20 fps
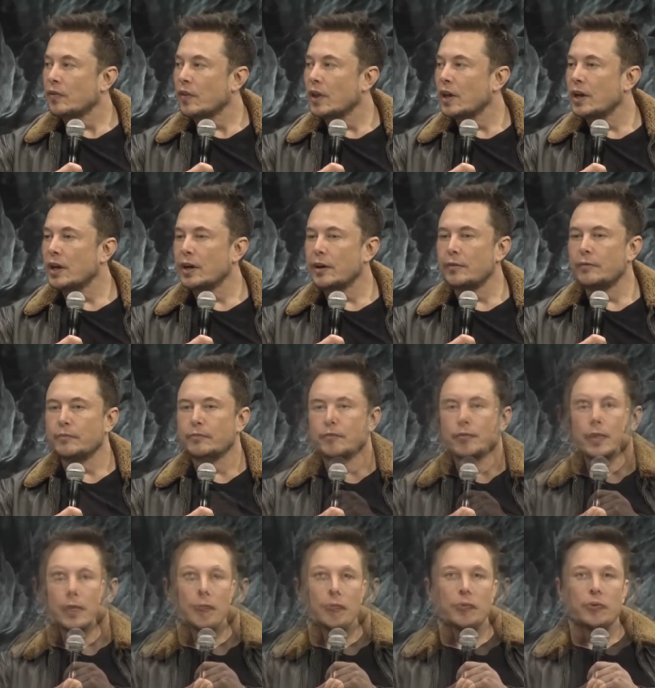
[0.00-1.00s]
Um,
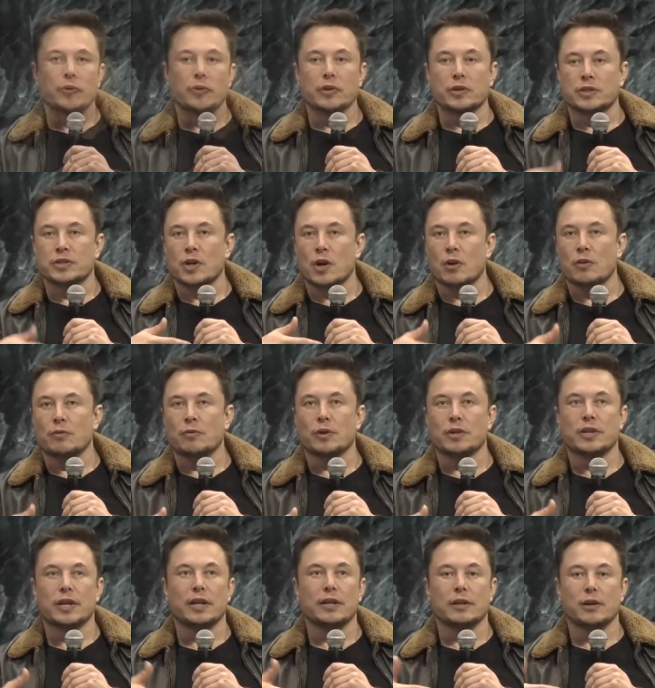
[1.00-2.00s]
you can start off
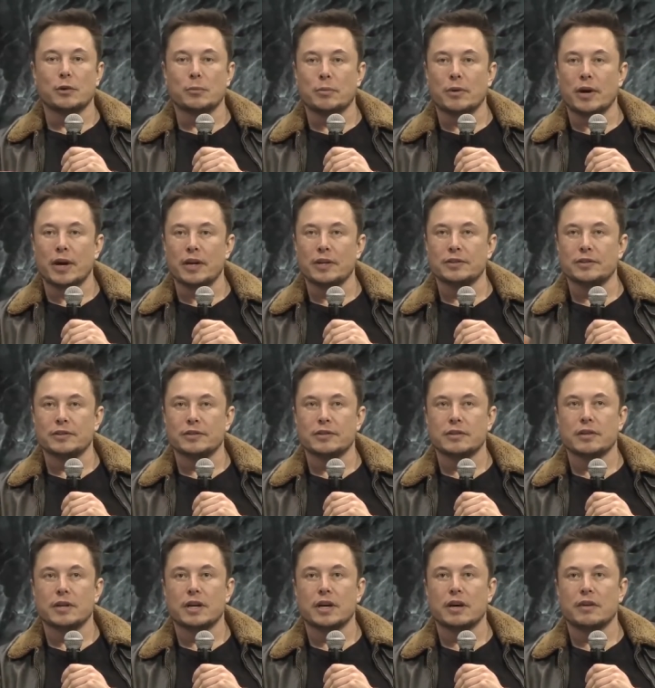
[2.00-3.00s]
with a low
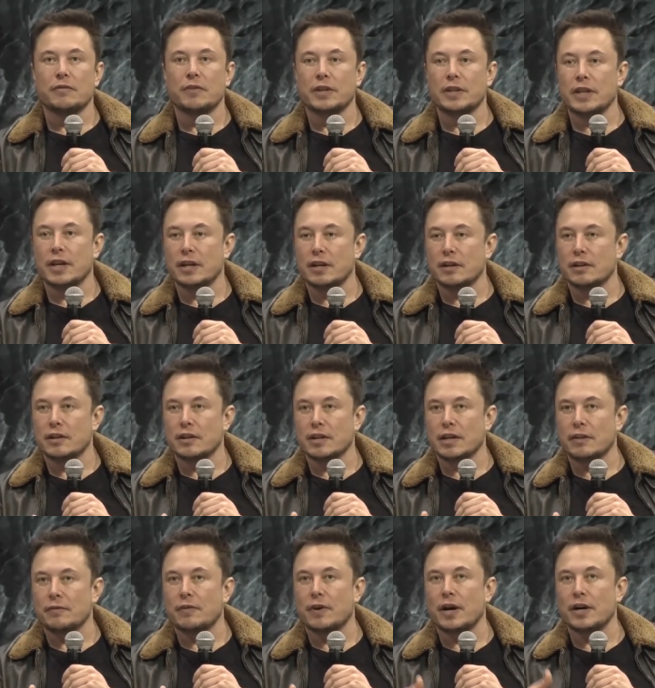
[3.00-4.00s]
price, uh, but then
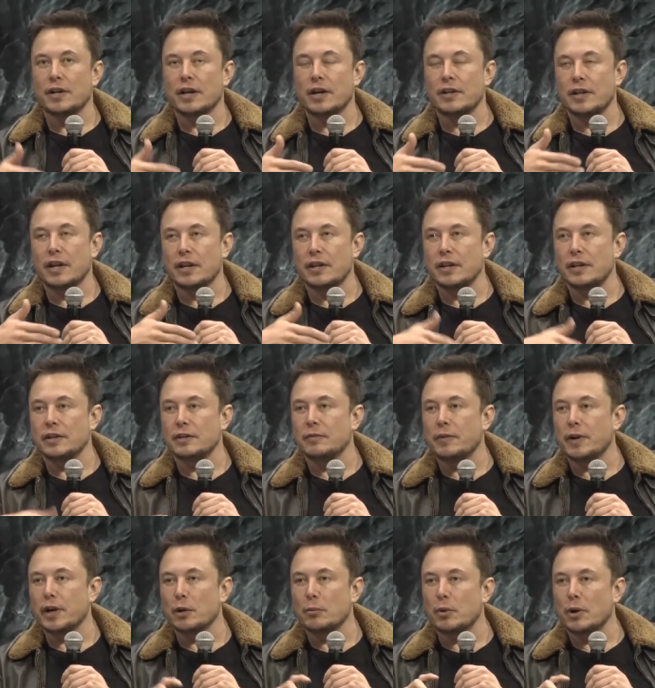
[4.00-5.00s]
that price, and, and, then
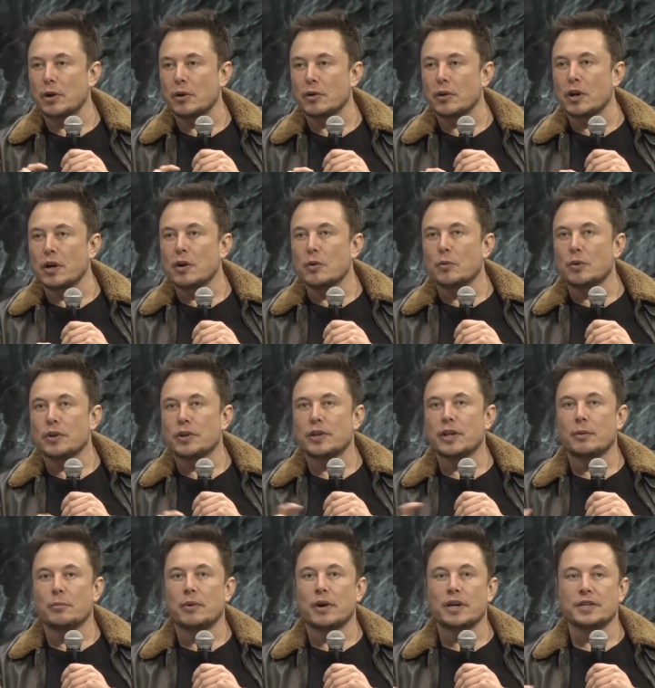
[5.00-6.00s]
depending upon whether
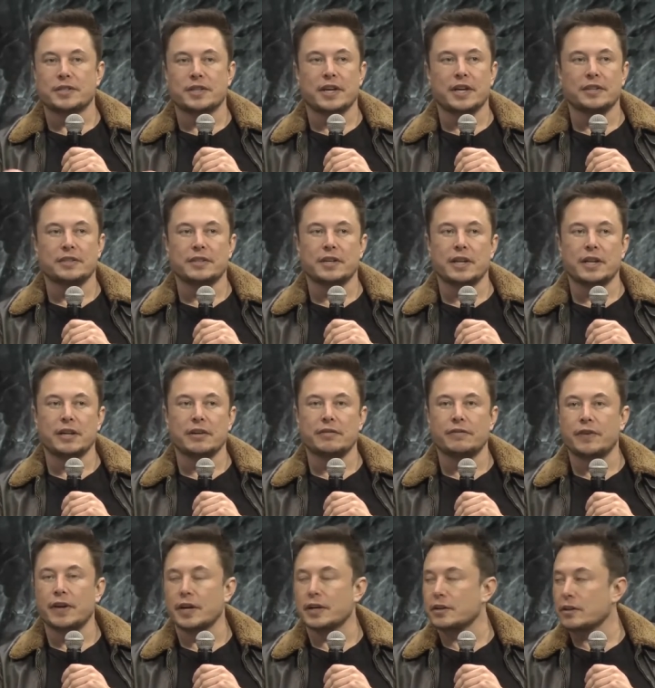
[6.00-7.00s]
that price has any
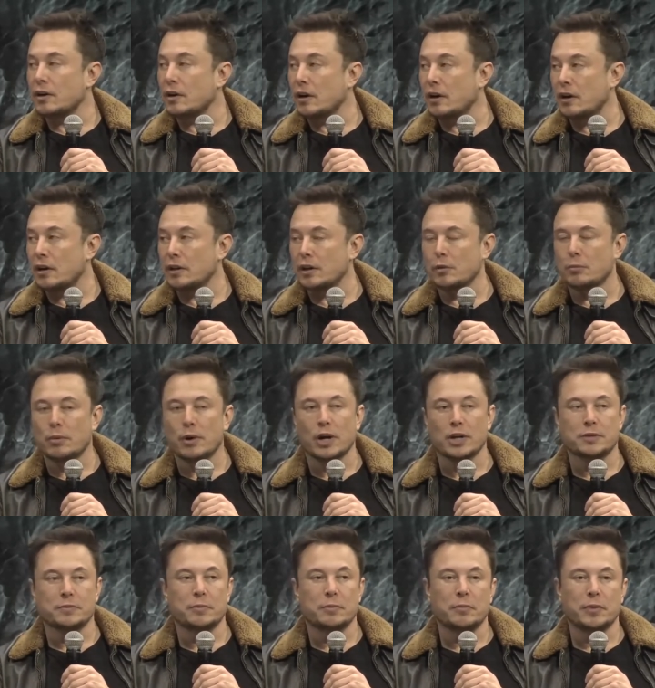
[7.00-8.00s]
effect on the
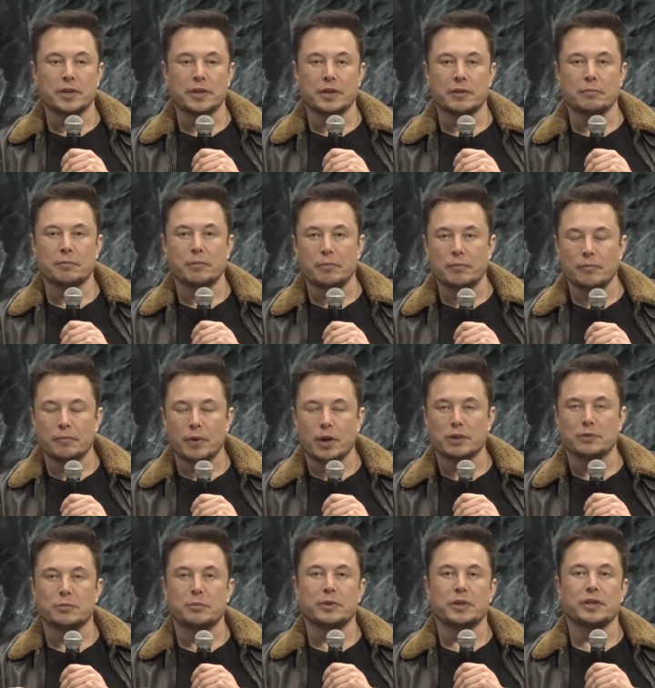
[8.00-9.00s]
parts per million of,
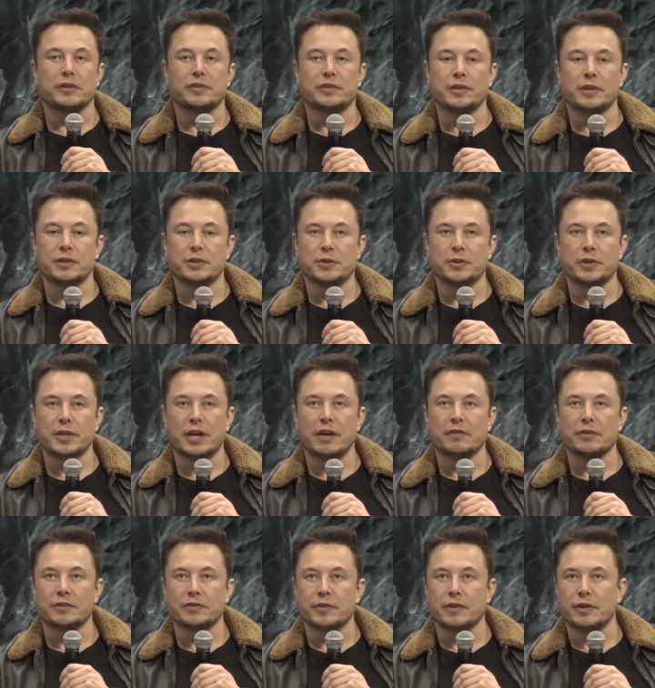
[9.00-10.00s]
parts per million of CO2 in the
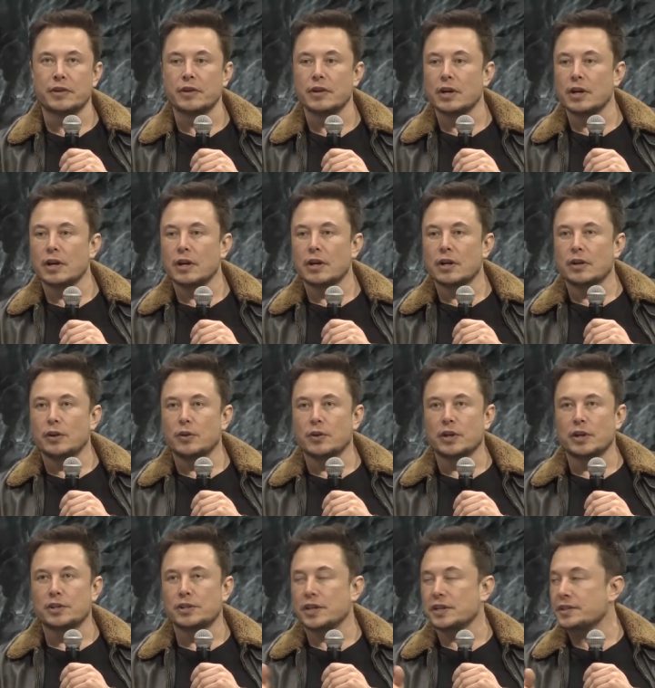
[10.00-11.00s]
atmosphere, you can
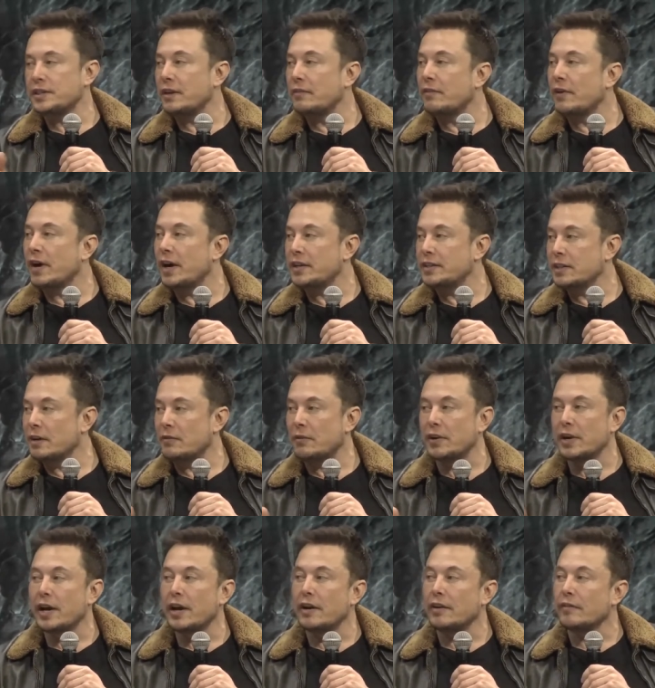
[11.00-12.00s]
adjust that price up or
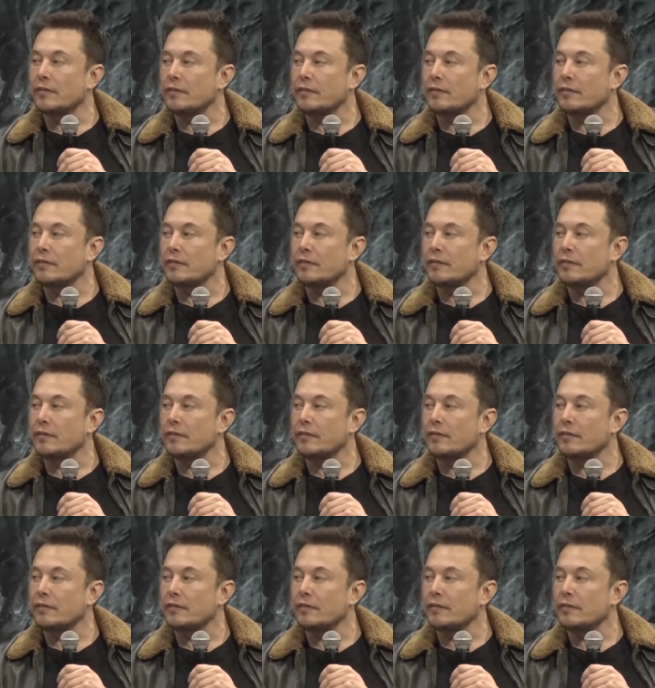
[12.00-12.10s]
down.